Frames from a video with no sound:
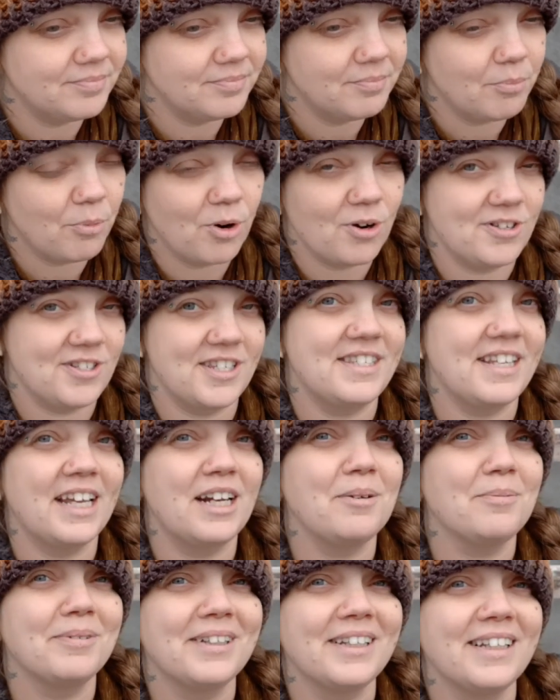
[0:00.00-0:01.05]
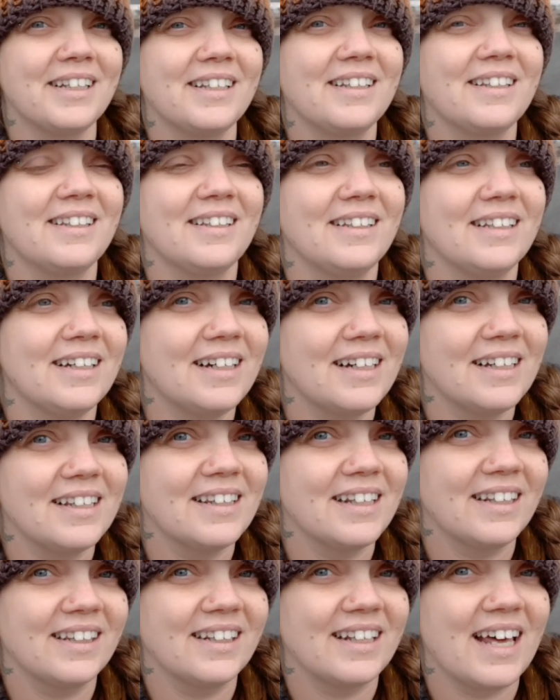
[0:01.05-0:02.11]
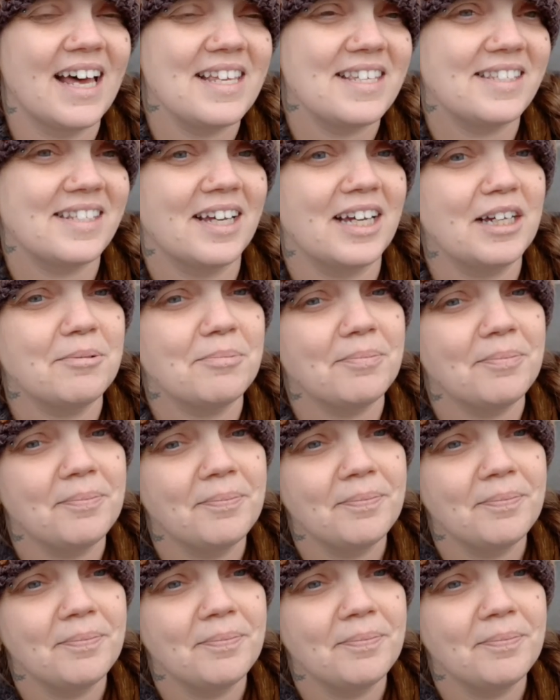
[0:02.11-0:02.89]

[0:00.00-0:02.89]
more sustainably uh, than the last time